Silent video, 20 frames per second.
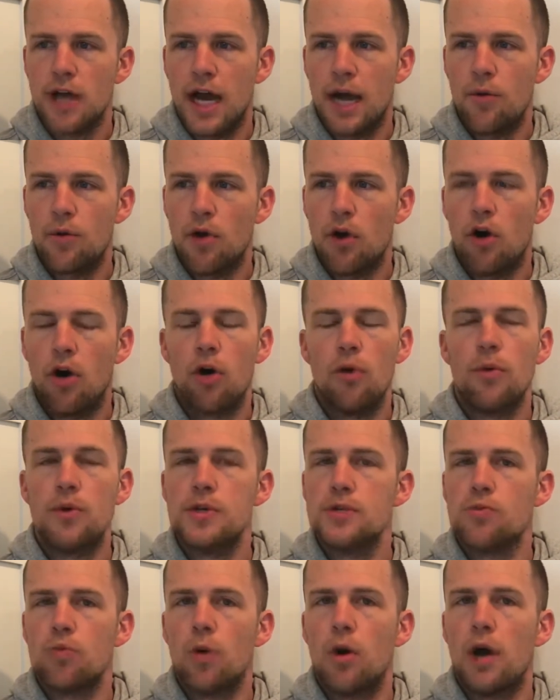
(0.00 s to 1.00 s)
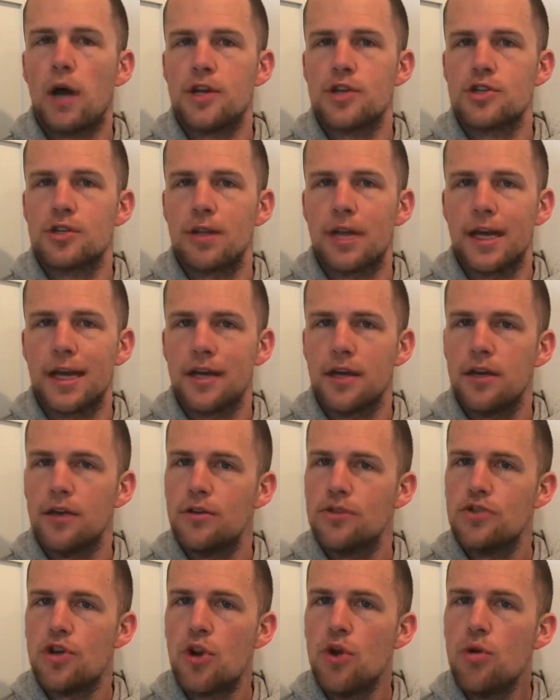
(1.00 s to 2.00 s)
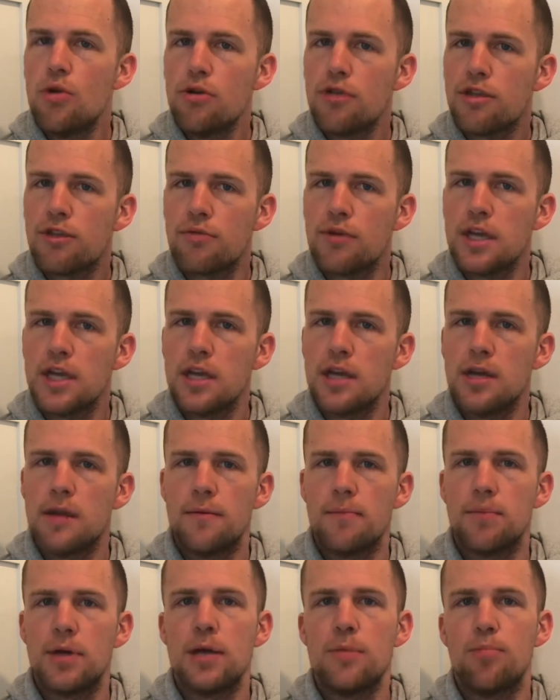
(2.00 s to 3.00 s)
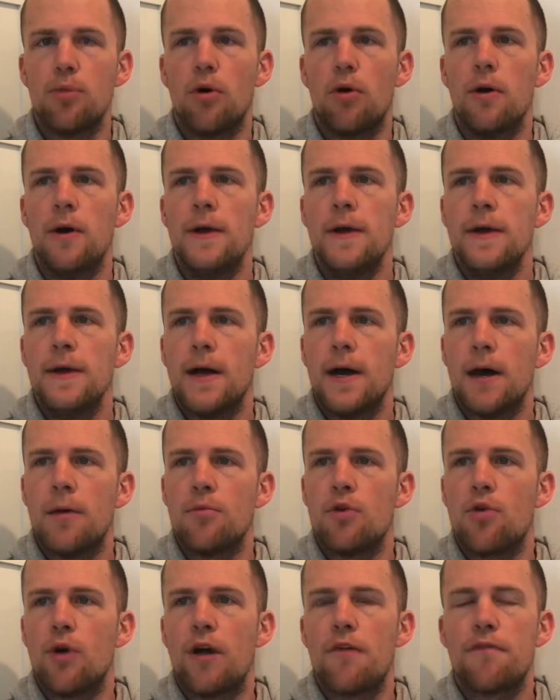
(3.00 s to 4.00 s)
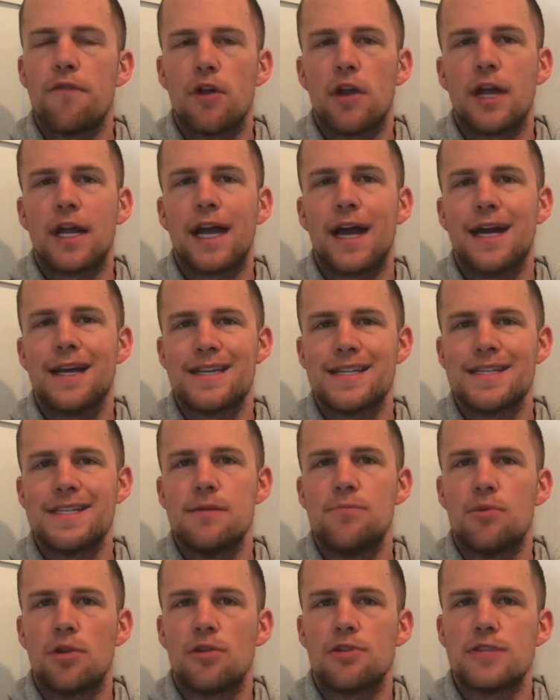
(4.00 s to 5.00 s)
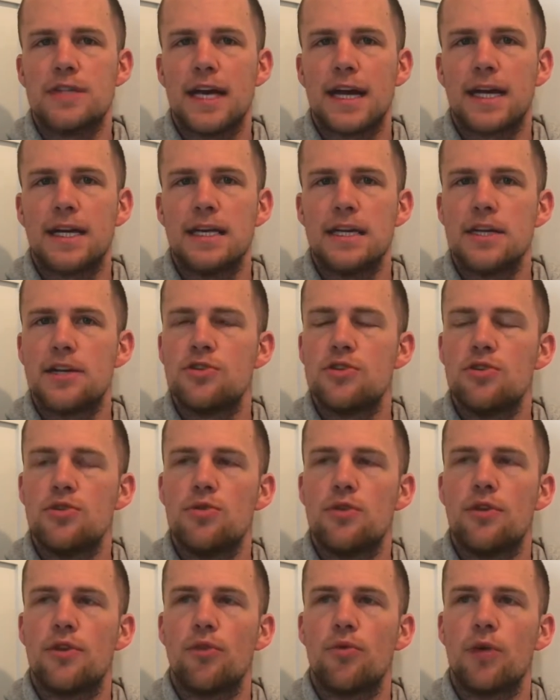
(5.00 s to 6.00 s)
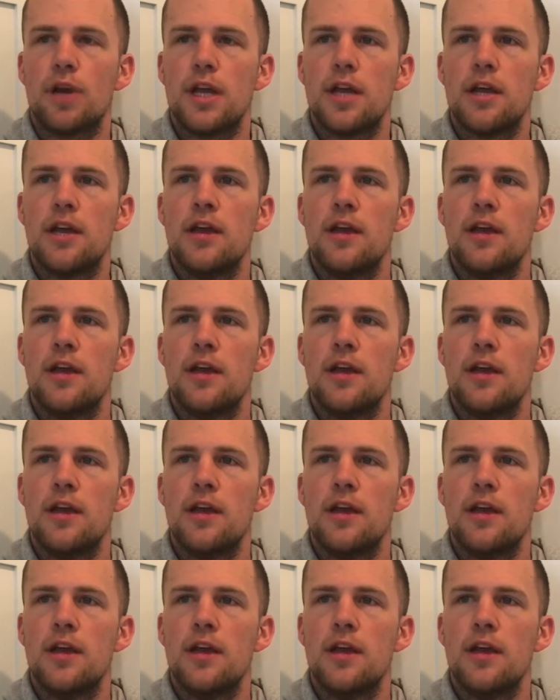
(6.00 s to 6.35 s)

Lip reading: I would always watch like 2 or 3 people who I felt like I had a similar technique to in the ring,